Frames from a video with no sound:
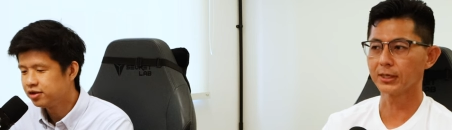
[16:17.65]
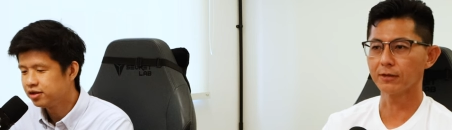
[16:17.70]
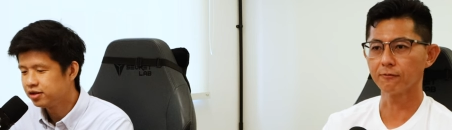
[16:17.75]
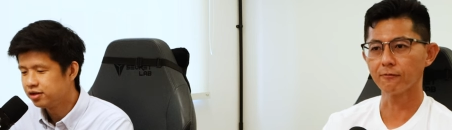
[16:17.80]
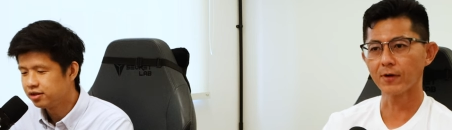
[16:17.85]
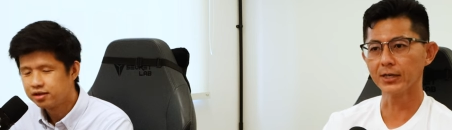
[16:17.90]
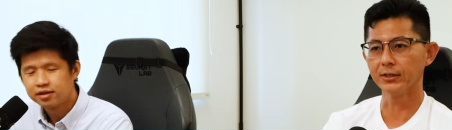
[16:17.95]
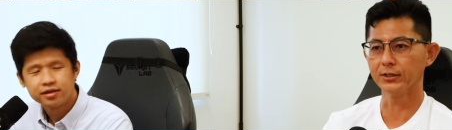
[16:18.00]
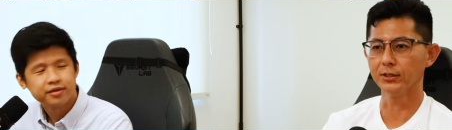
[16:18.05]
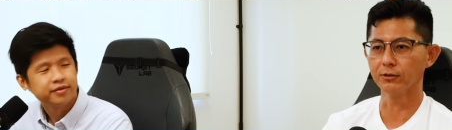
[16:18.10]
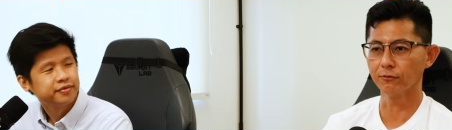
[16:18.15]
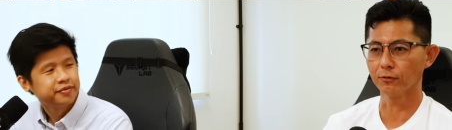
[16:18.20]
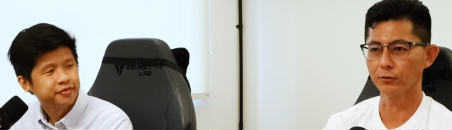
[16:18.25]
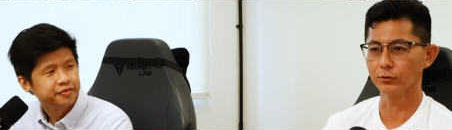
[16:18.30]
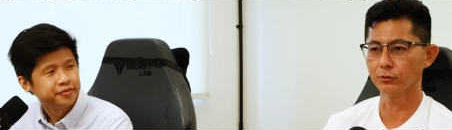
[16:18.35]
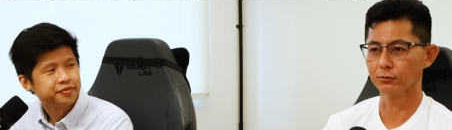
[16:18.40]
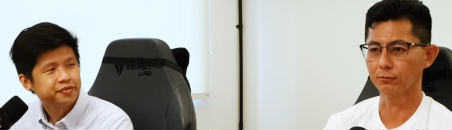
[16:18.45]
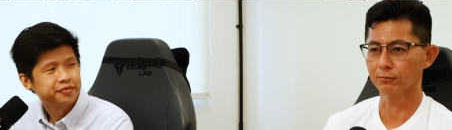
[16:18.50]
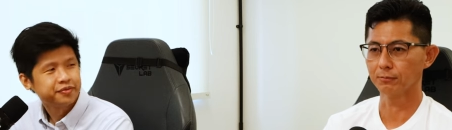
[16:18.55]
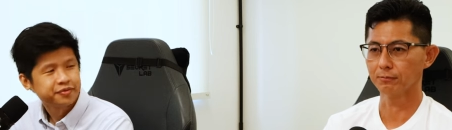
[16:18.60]
Speaker 1: that they find deal
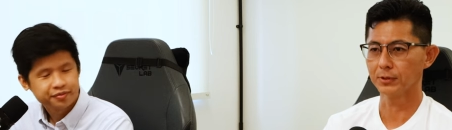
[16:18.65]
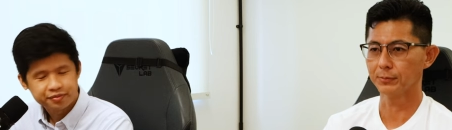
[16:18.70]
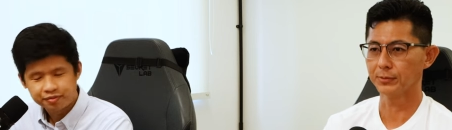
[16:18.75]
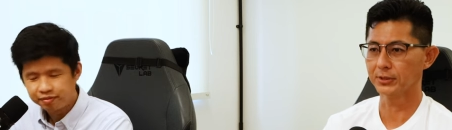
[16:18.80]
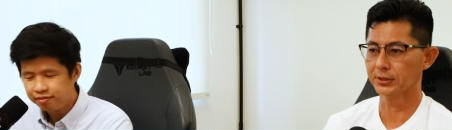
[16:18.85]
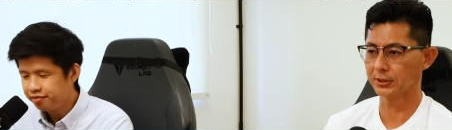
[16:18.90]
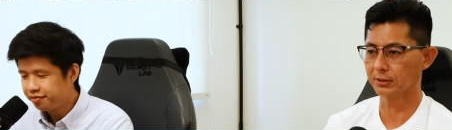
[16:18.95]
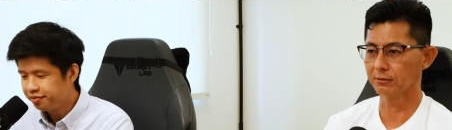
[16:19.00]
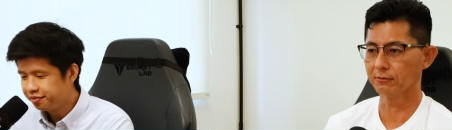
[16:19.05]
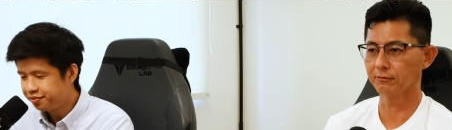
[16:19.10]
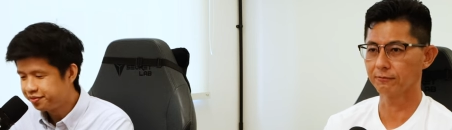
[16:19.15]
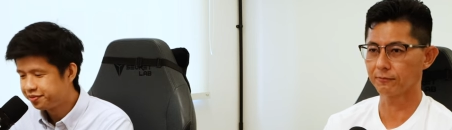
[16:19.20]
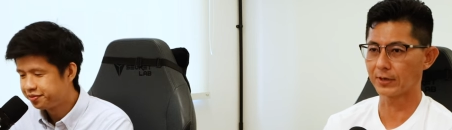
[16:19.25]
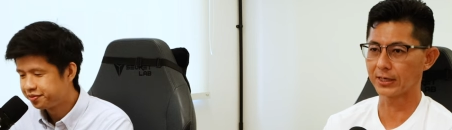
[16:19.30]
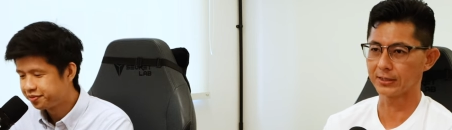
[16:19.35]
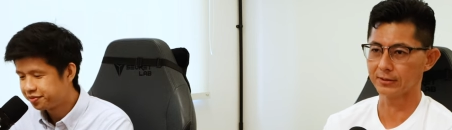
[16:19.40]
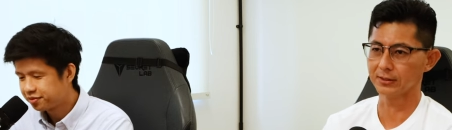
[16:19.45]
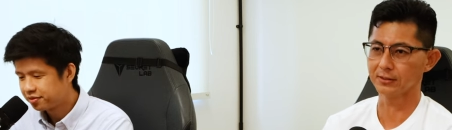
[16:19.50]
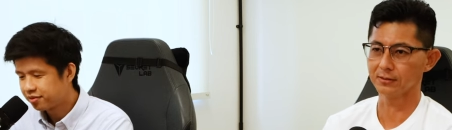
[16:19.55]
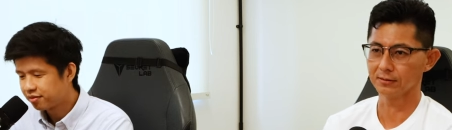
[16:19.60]
for you, maybe mm-hmm. deal
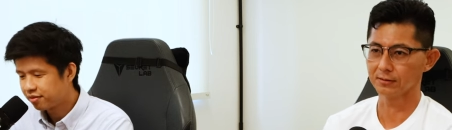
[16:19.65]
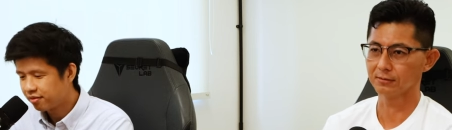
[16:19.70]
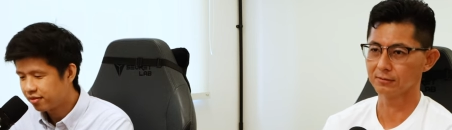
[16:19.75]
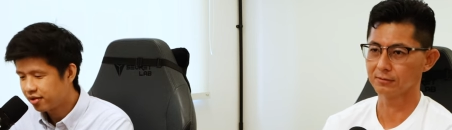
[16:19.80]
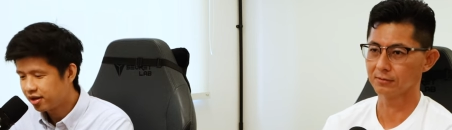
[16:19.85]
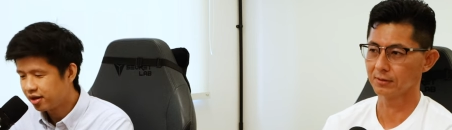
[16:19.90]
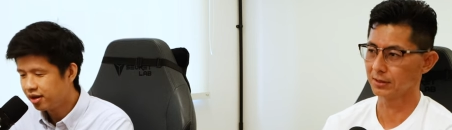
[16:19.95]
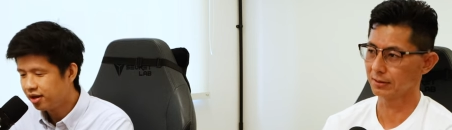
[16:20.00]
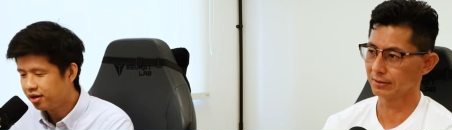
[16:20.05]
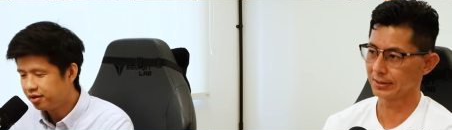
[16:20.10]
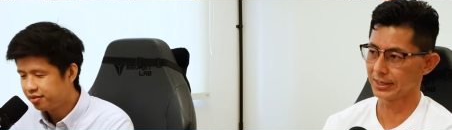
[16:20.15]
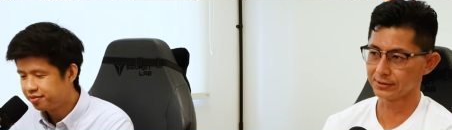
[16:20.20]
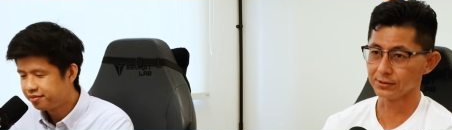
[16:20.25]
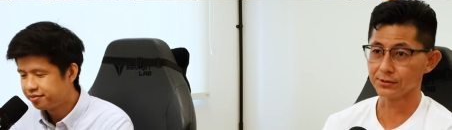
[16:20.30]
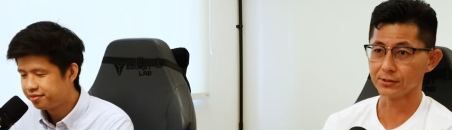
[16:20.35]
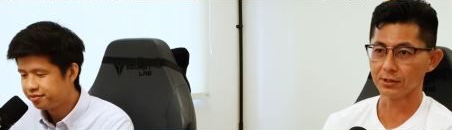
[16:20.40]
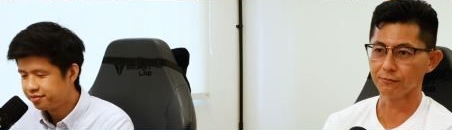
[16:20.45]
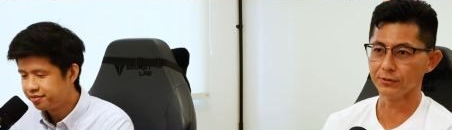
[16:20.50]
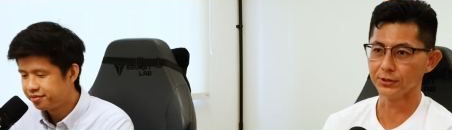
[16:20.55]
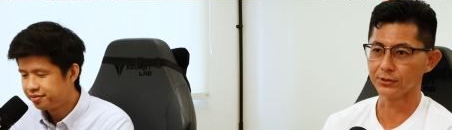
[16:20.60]
finding uh, yeah.
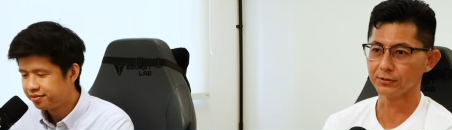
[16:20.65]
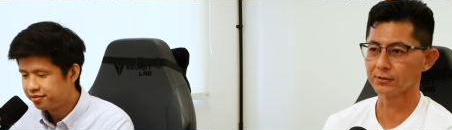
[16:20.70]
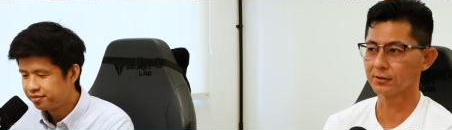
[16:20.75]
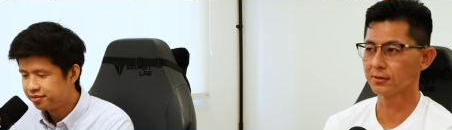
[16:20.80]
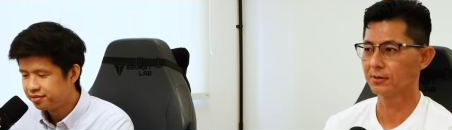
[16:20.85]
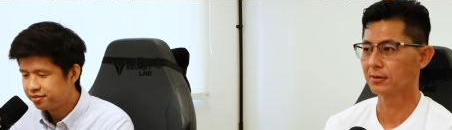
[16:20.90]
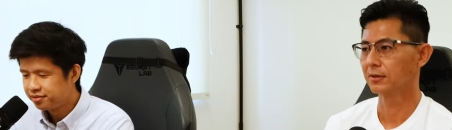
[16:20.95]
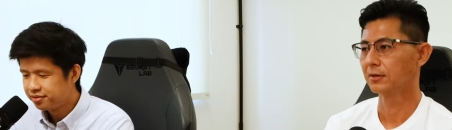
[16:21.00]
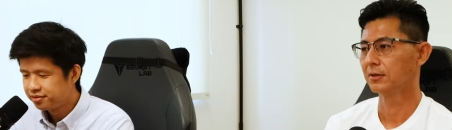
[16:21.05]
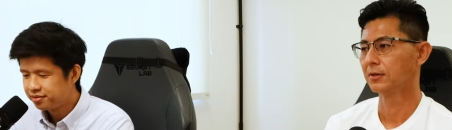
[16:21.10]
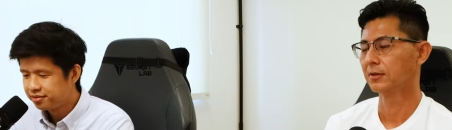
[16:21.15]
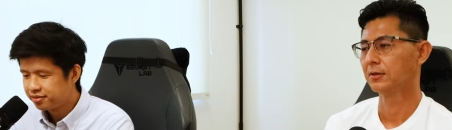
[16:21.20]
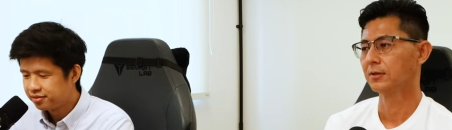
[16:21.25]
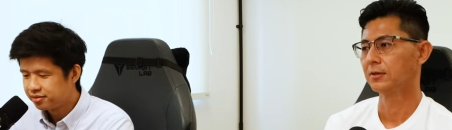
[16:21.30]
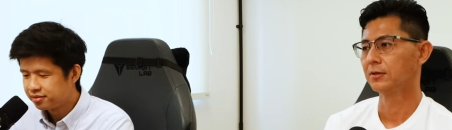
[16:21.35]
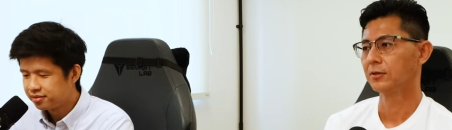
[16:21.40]
as a service. Mm-hmm.